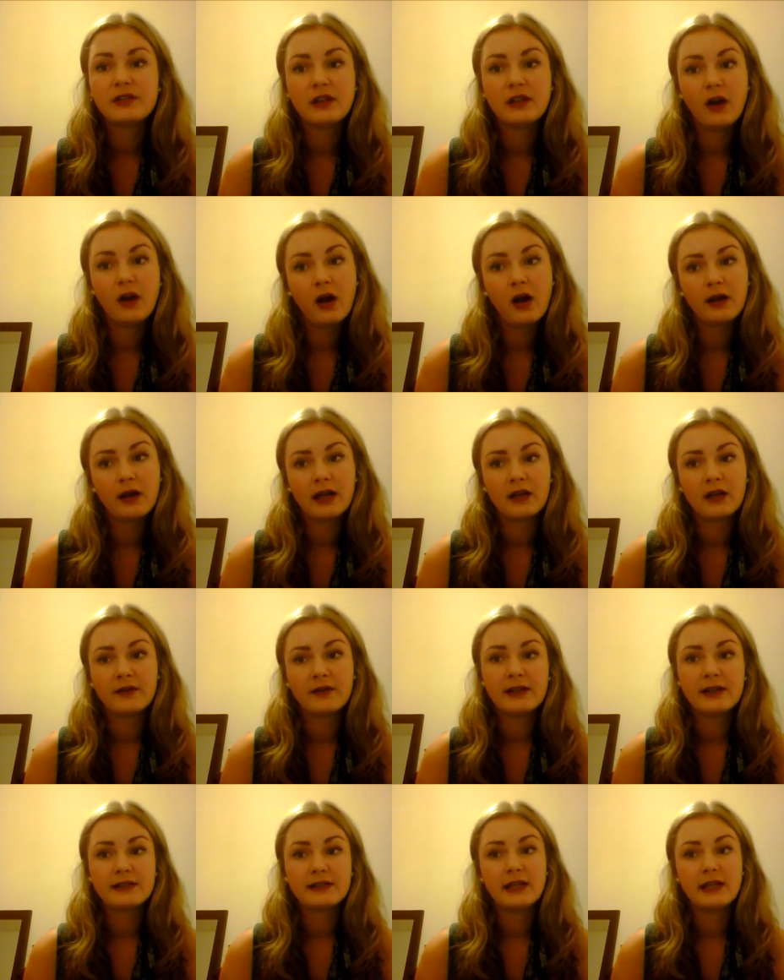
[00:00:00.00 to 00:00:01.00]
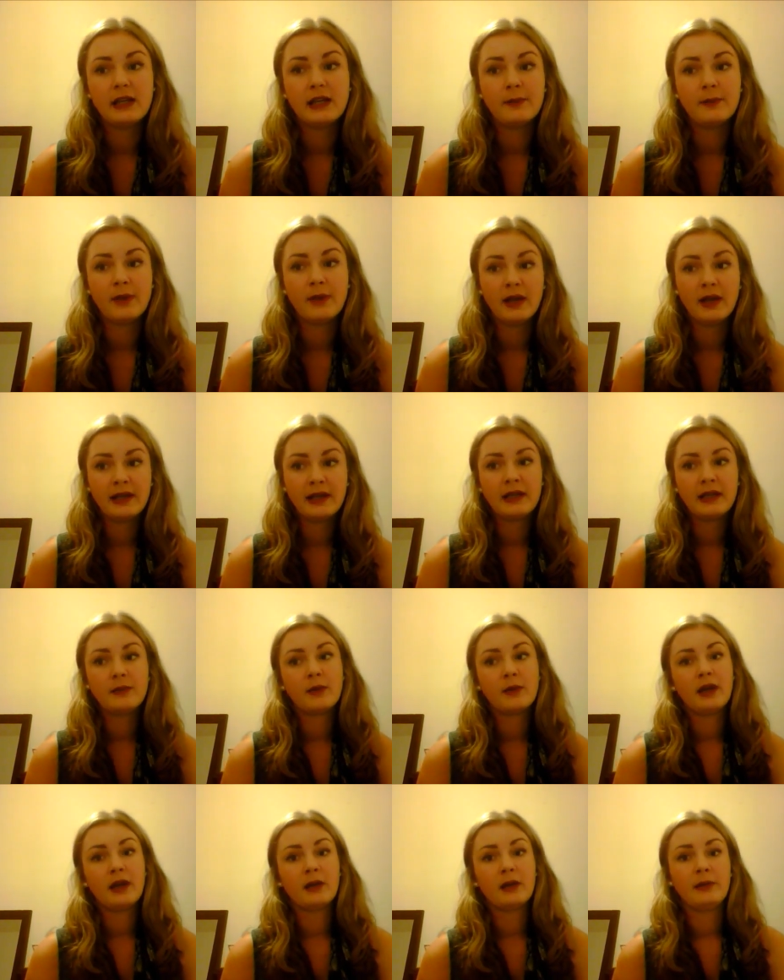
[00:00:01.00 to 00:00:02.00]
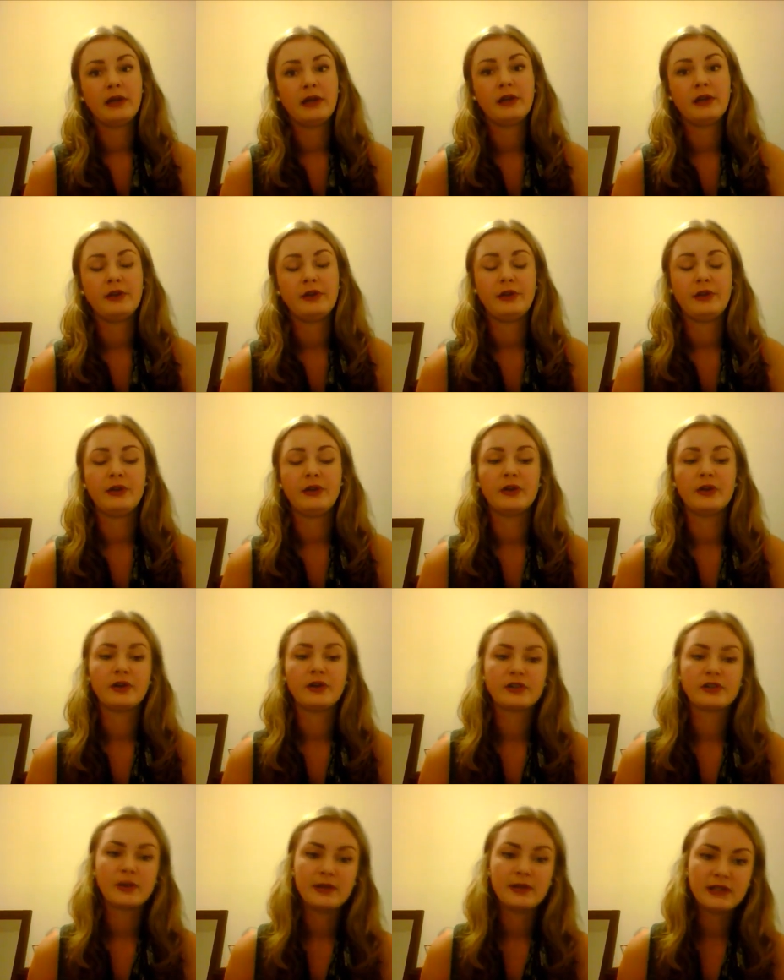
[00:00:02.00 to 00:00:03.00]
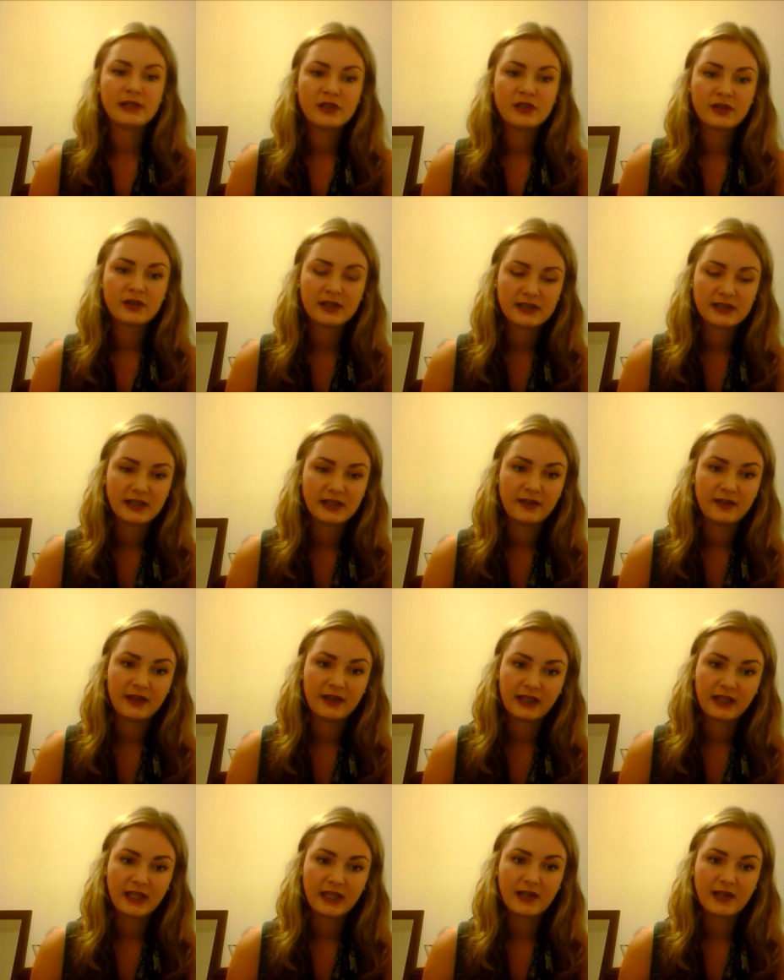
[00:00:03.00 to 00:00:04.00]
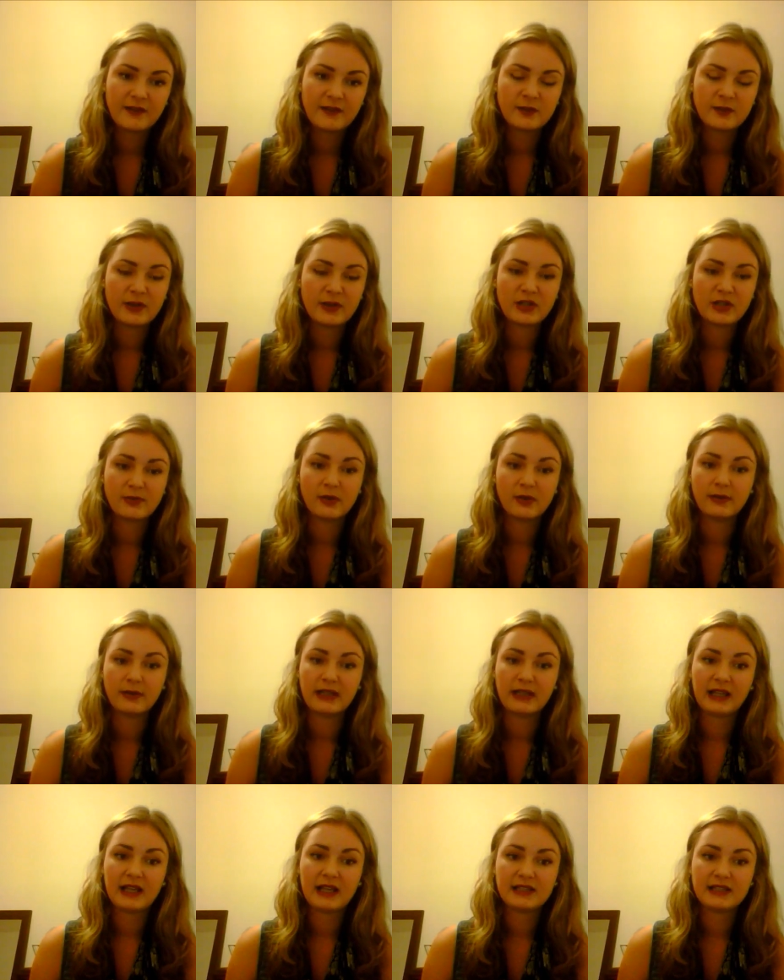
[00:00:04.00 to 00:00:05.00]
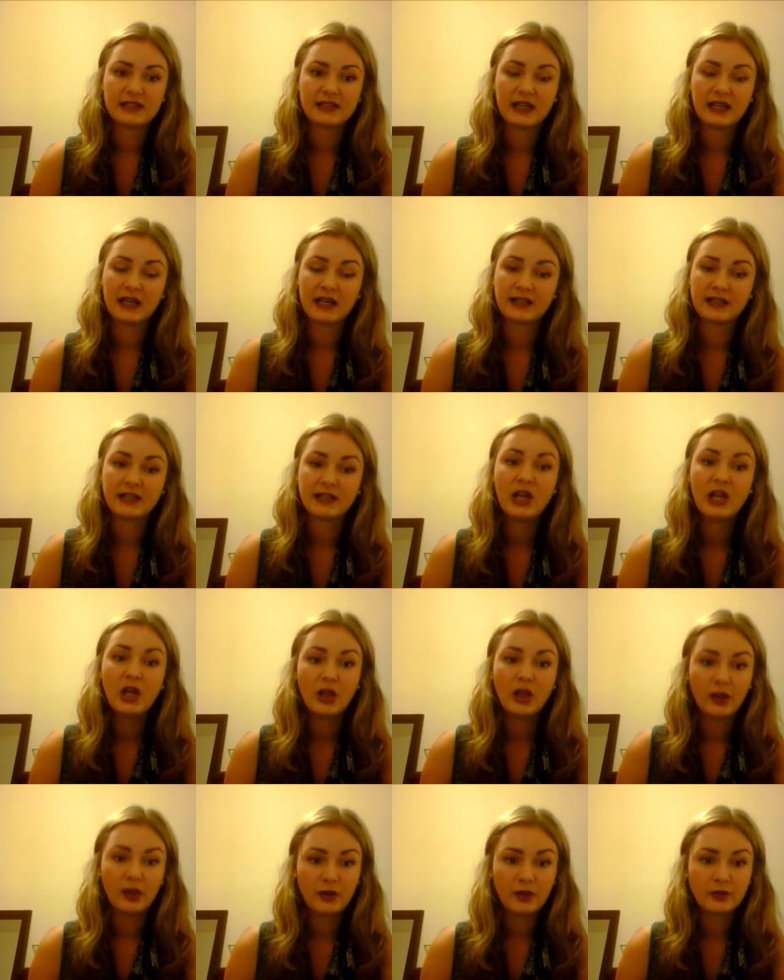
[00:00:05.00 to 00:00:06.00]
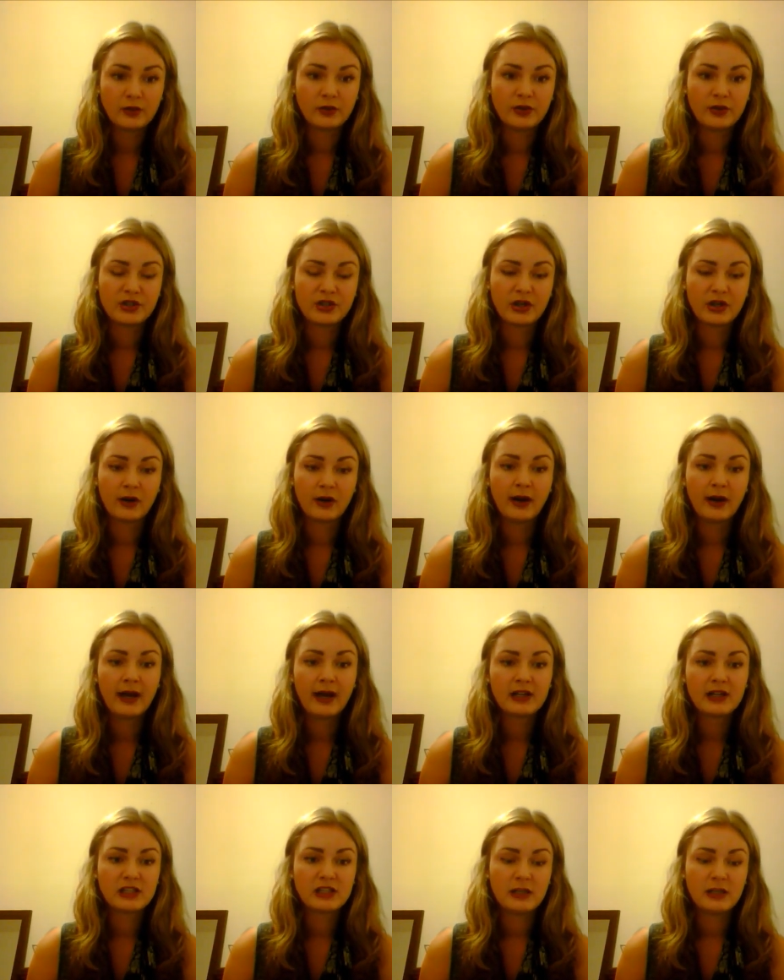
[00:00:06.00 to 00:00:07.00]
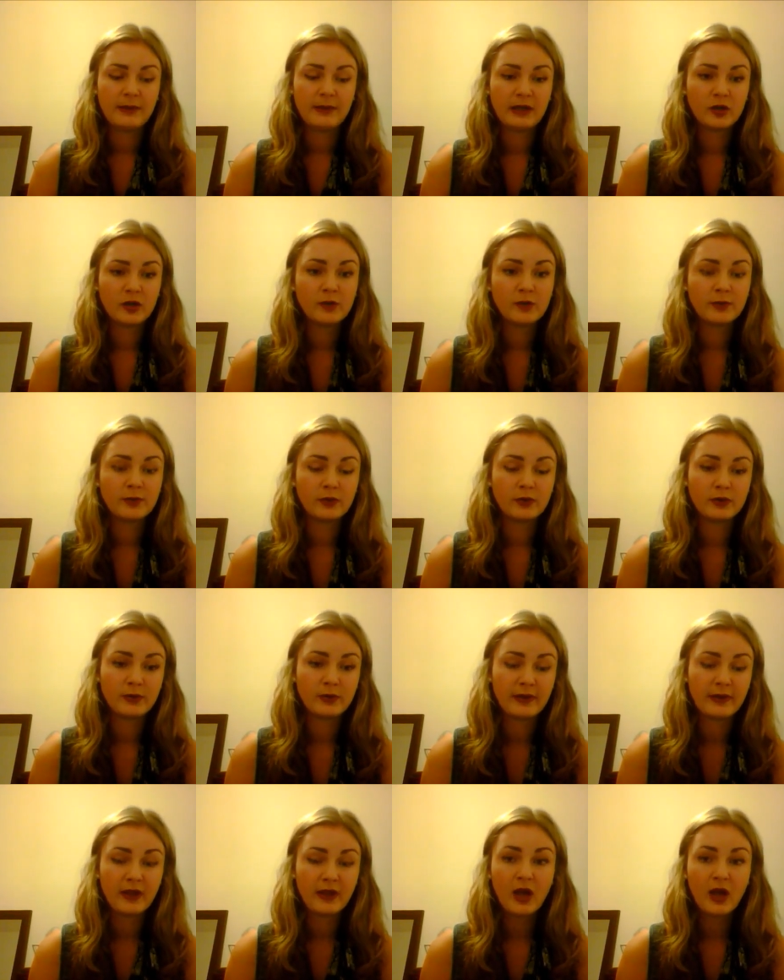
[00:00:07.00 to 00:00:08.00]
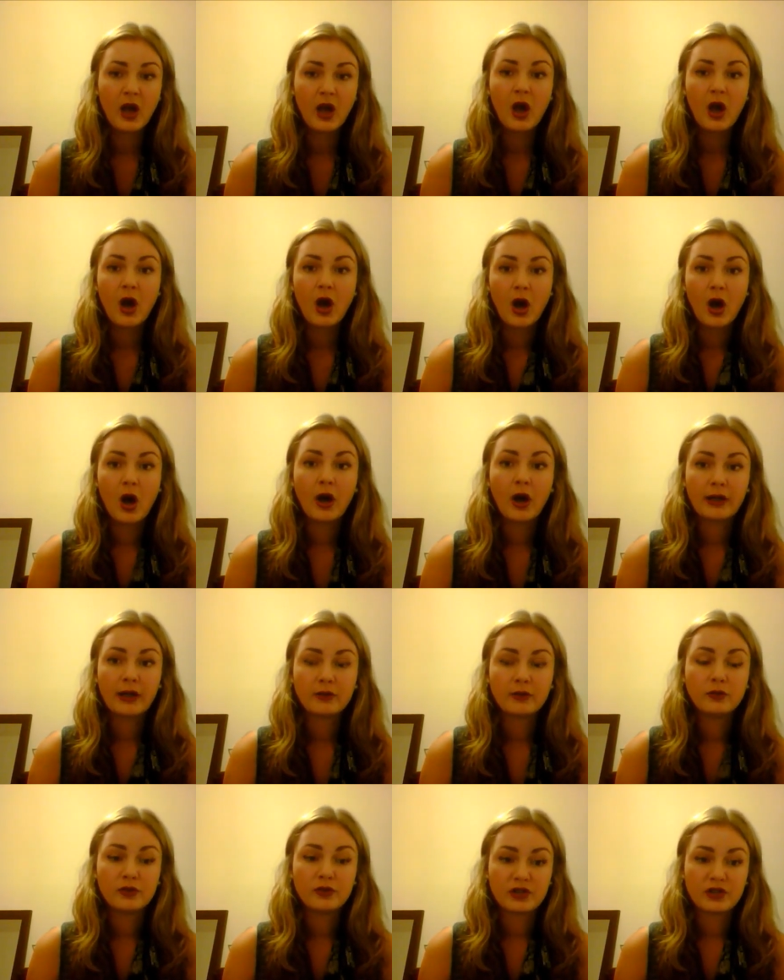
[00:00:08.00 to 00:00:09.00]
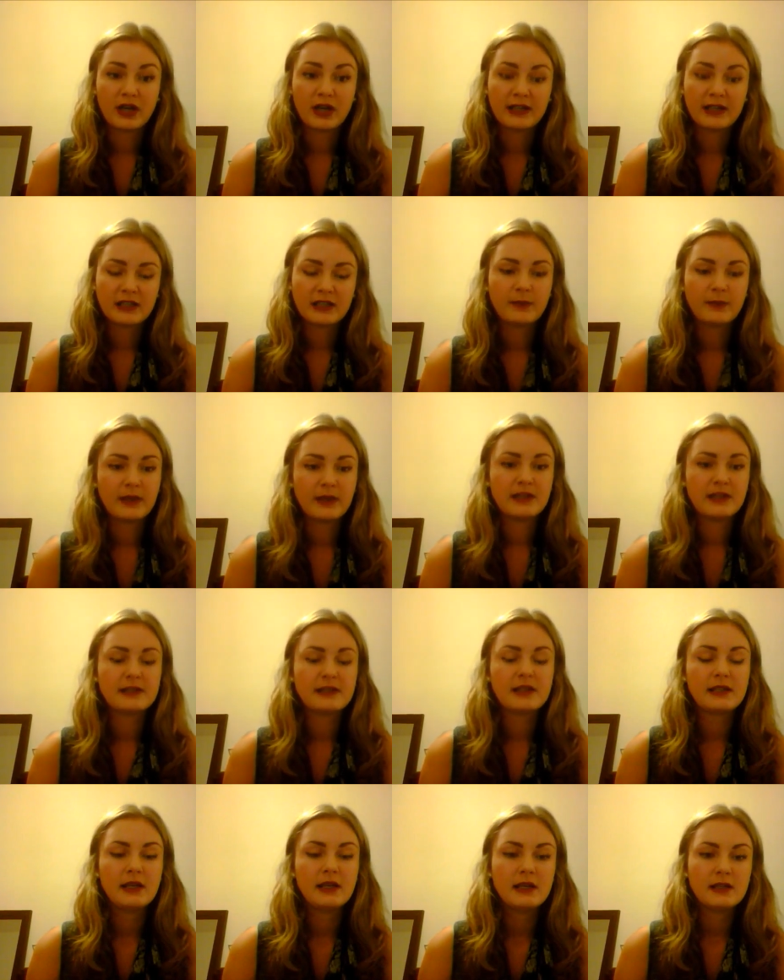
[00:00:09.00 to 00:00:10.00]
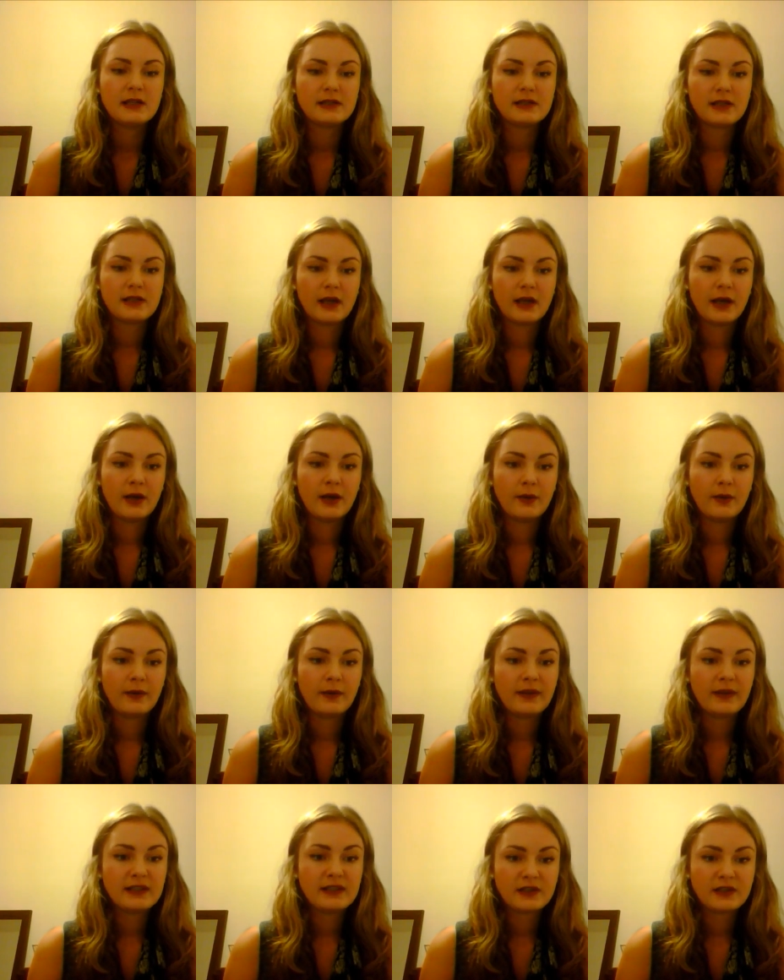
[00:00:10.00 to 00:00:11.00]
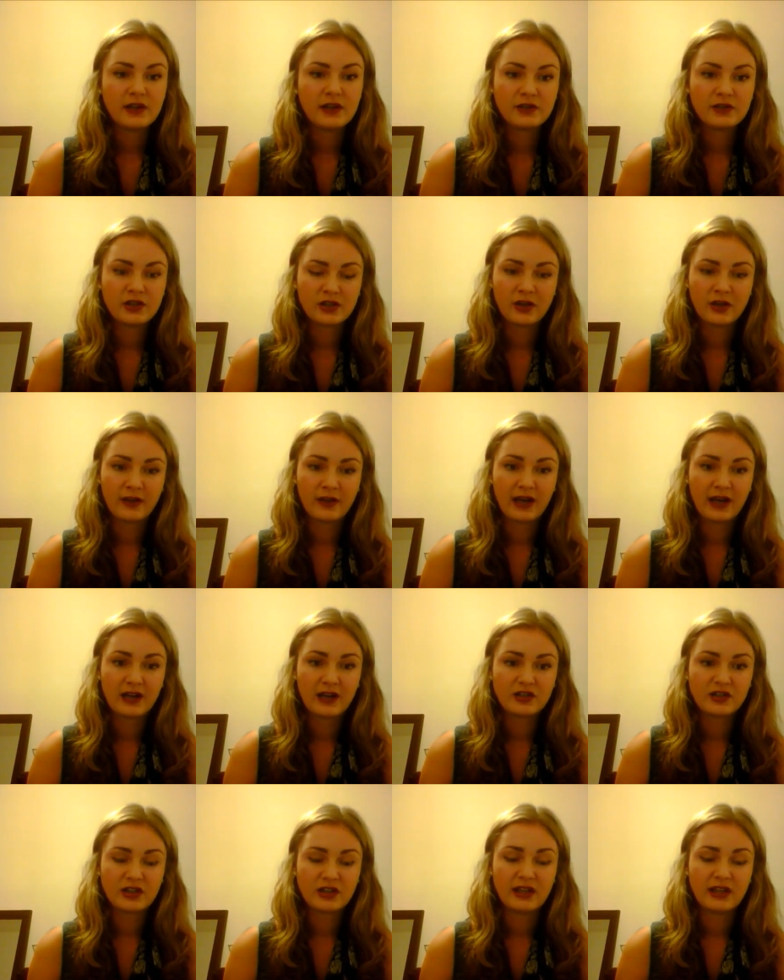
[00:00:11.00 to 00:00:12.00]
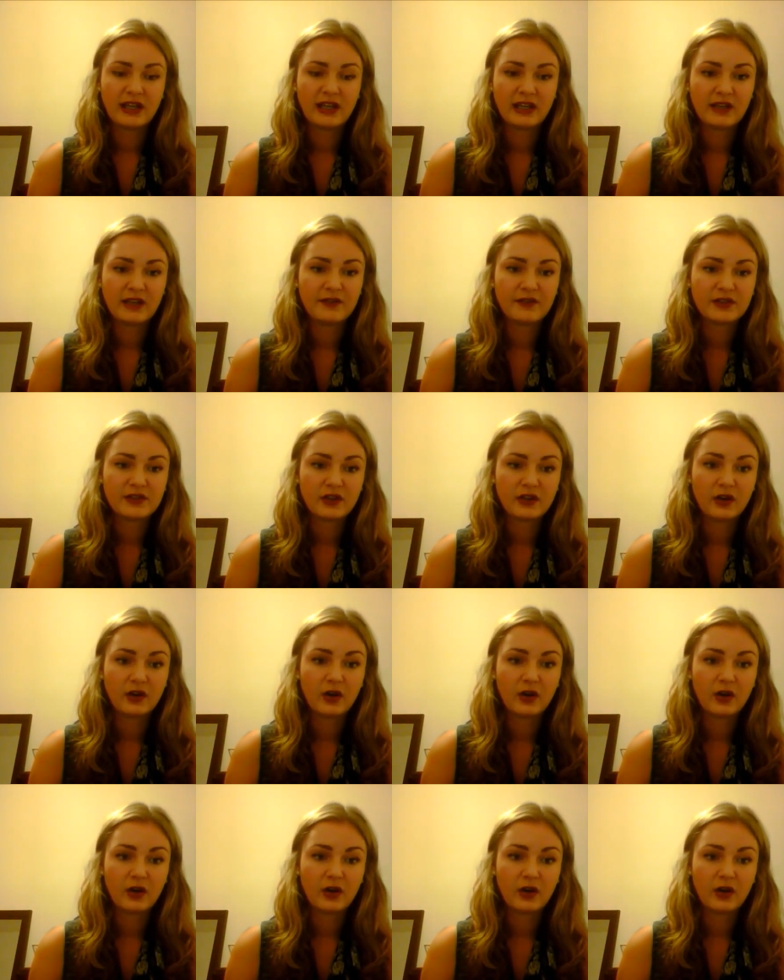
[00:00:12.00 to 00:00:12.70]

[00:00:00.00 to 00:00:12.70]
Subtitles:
in art galleries in Berlin, Miami and New York. So it's interesting that GIFs, which are probably classed as low culture, are actually being coupled with high culture exhibits. So this goes to show that actually GIFs